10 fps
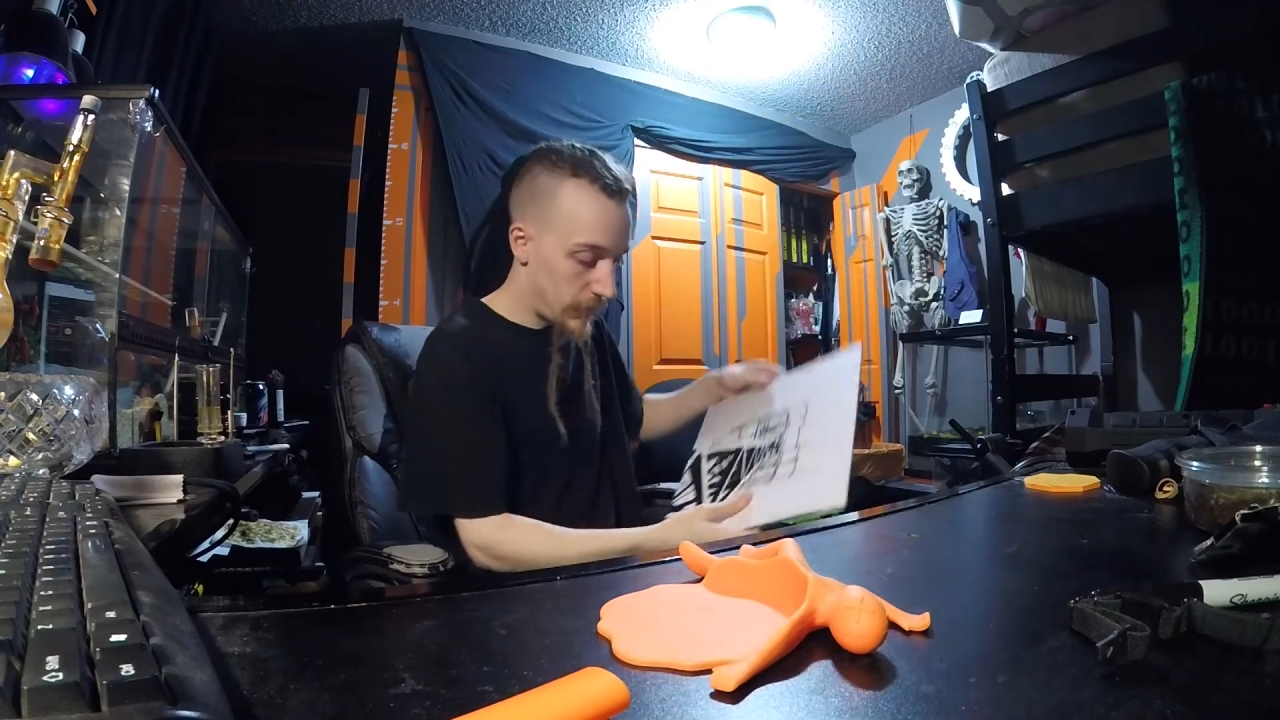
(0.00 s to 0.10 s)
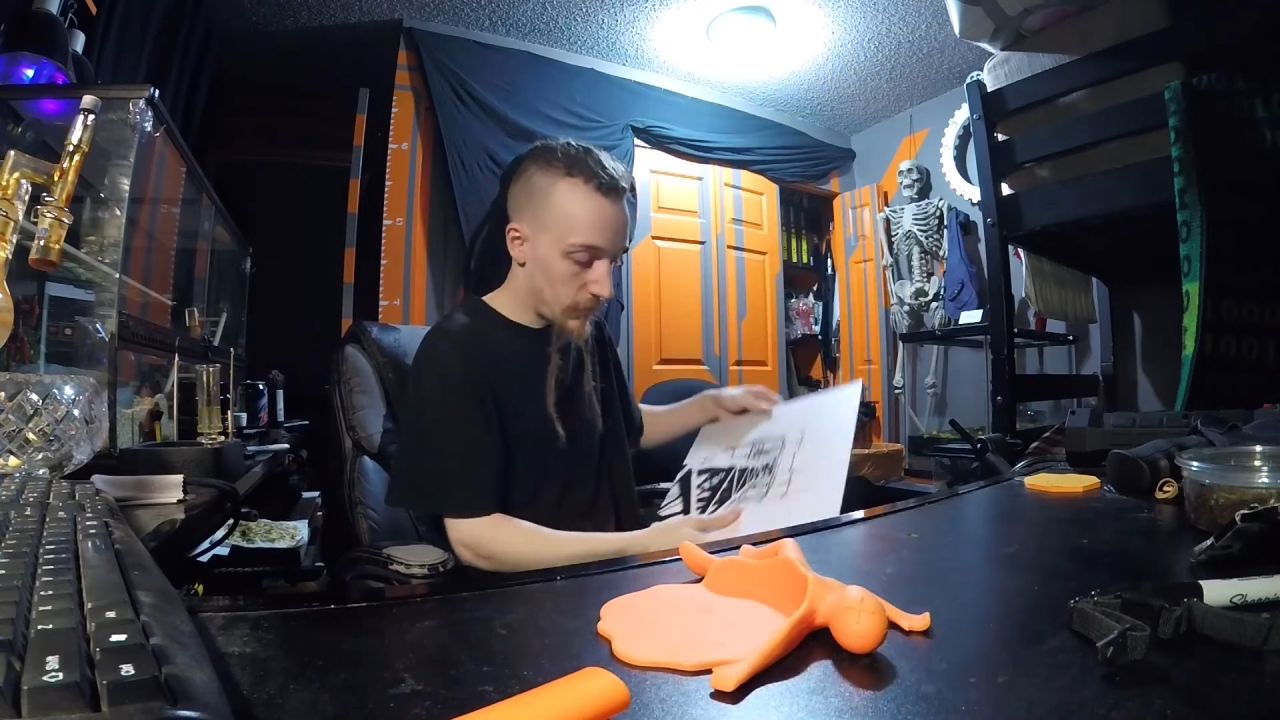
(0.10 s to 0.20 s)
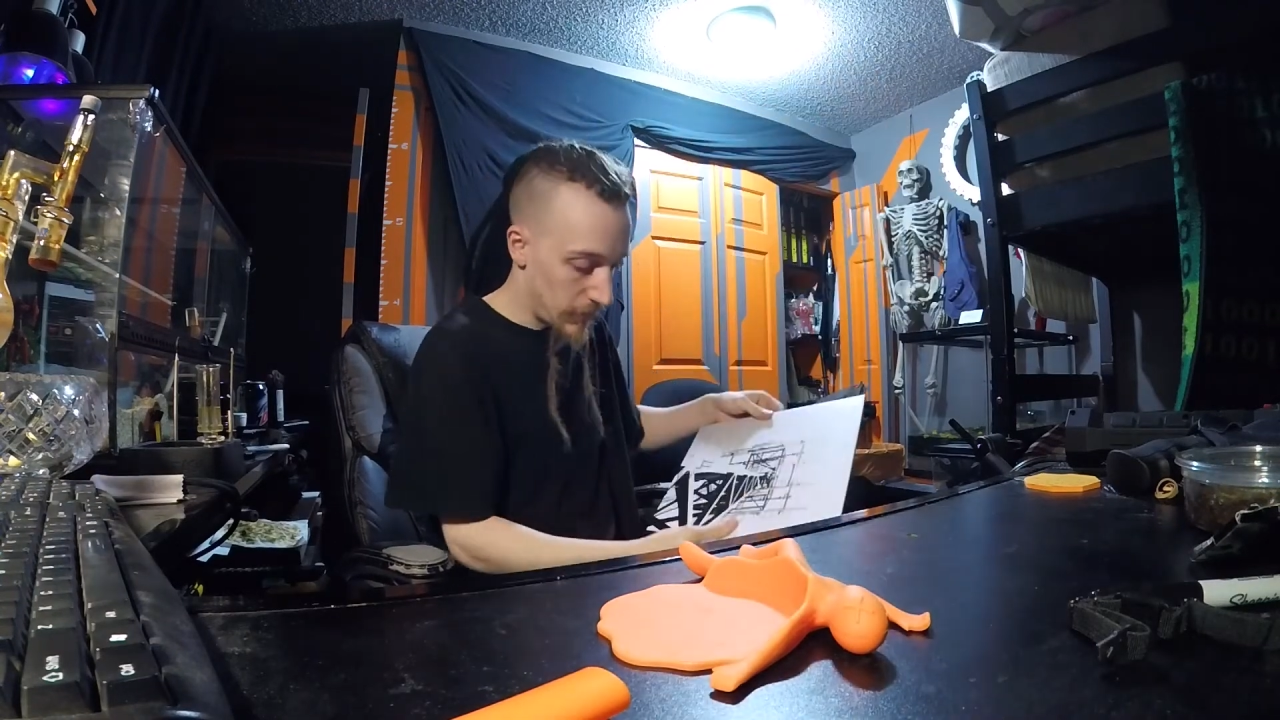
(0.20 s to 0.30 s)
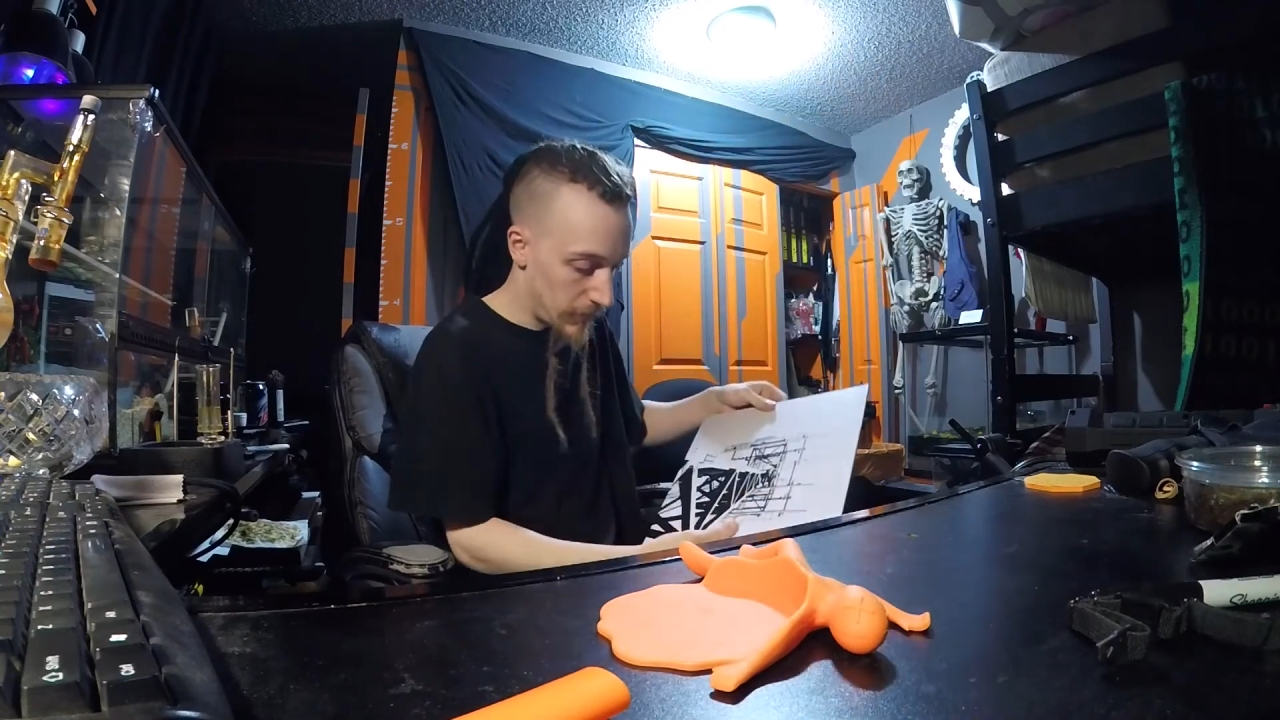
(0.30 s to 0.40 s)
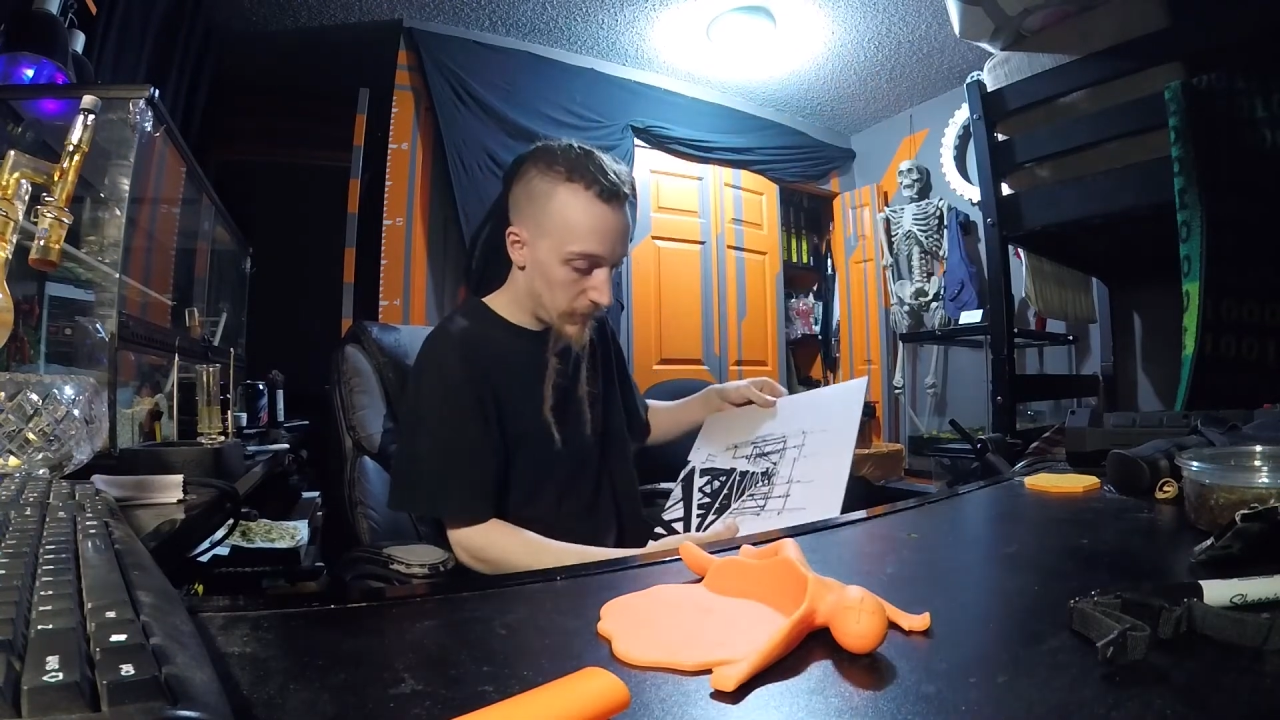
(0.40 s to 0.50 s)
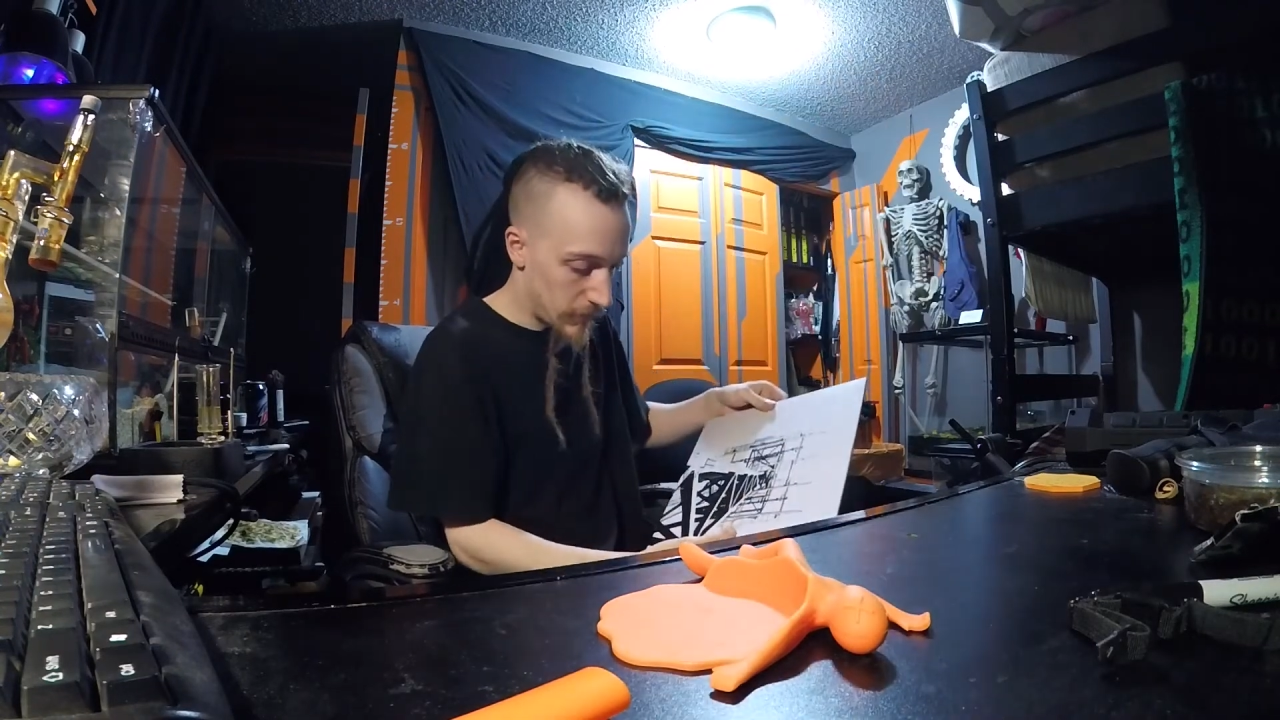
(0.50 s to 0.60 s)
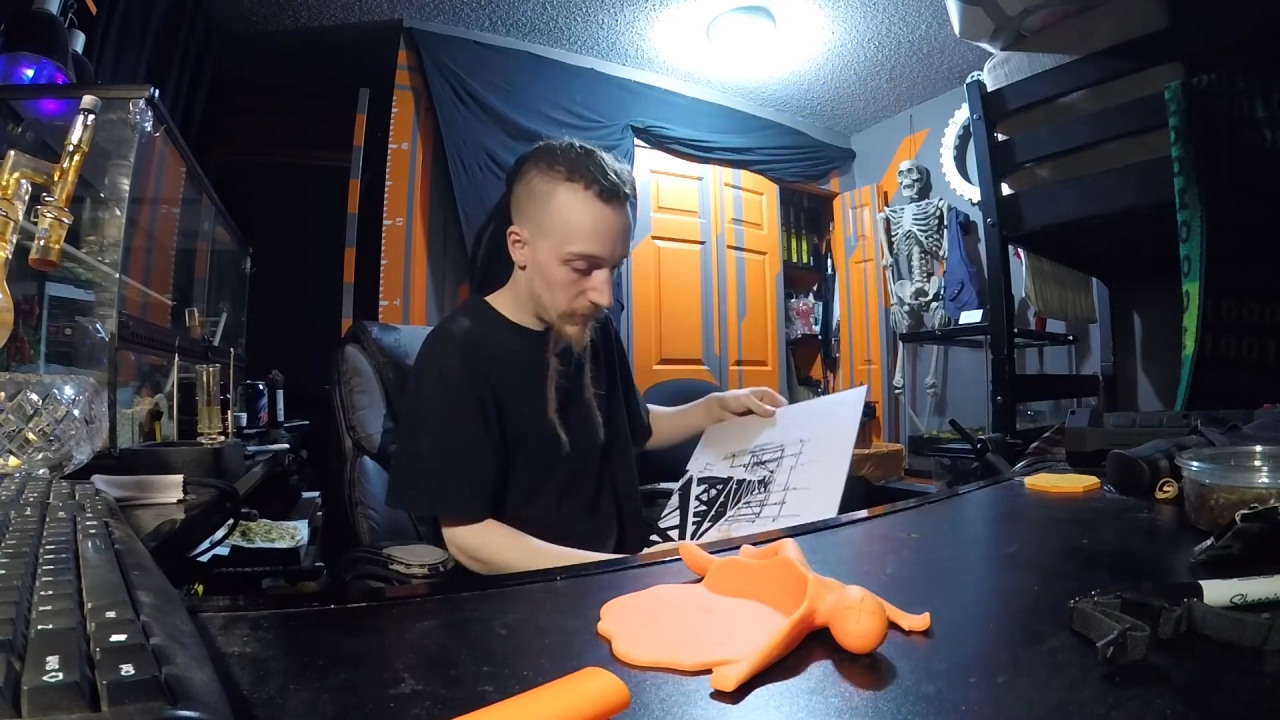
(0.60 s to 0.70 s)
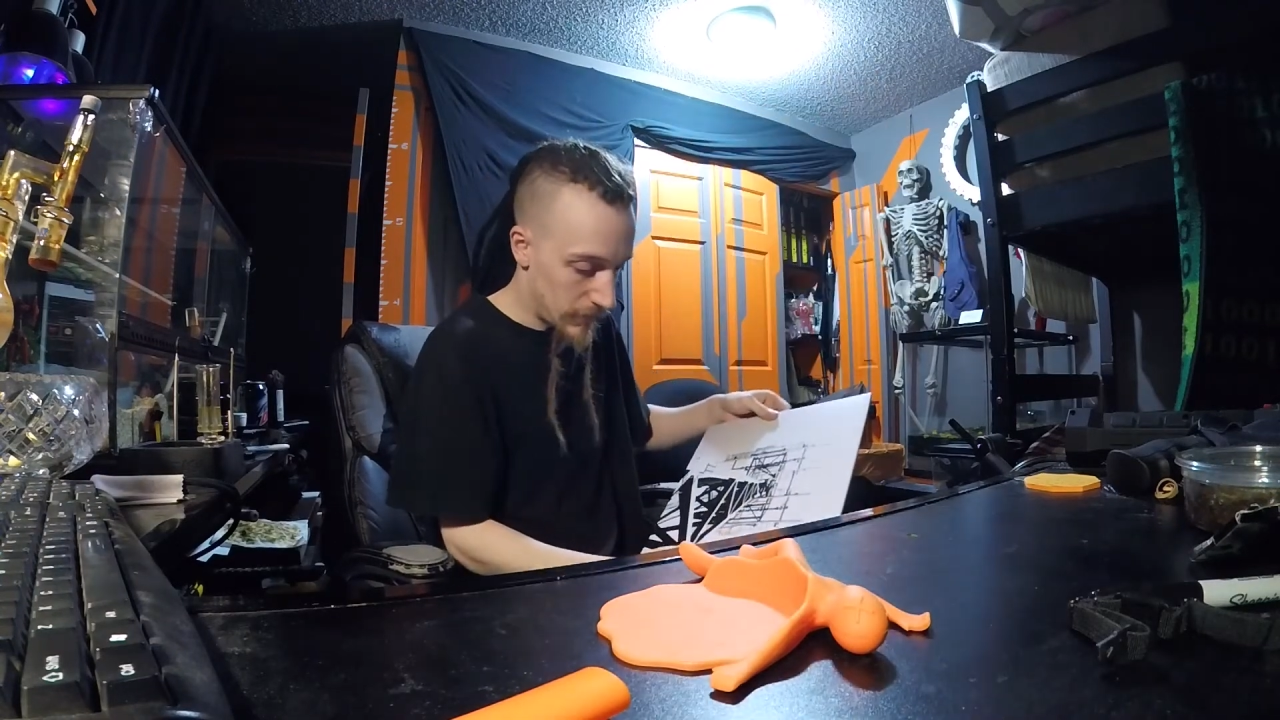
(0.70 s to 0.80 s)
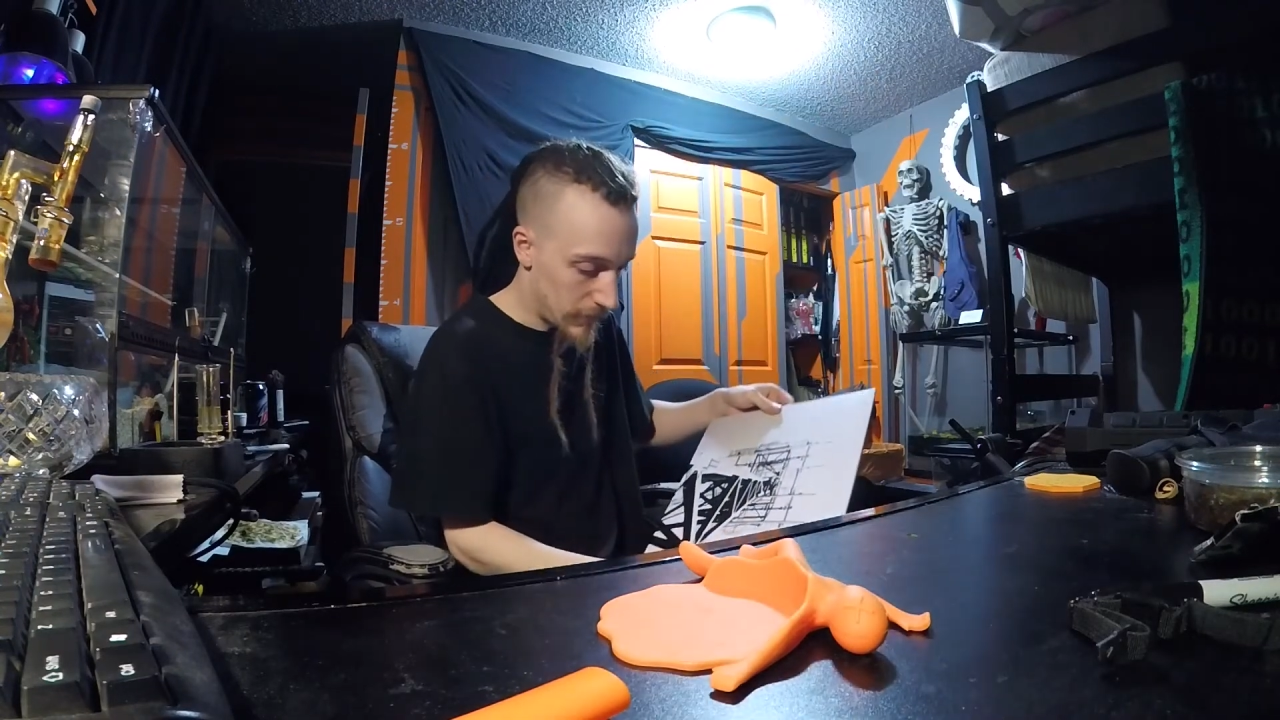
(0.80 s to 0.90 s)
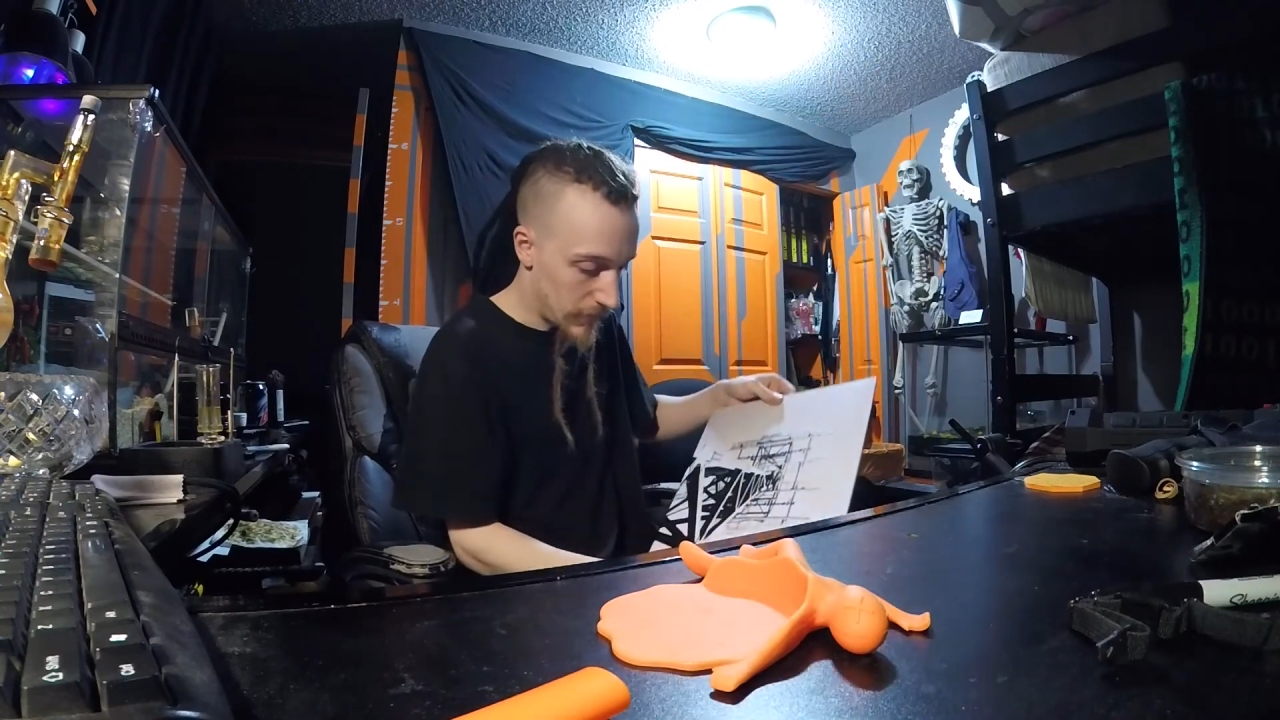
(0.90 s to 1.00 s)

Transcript: really cool.